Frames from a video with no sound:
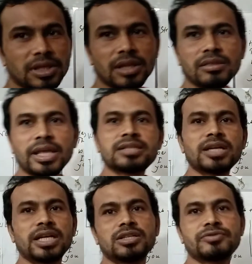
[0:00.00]
in that
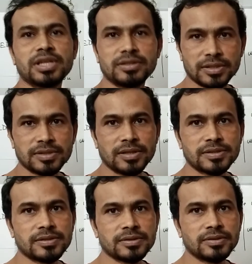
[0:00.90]
kind of
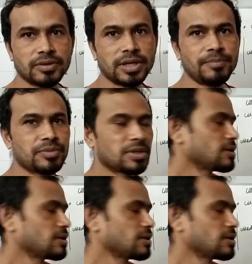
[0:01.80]
sentences. Okay,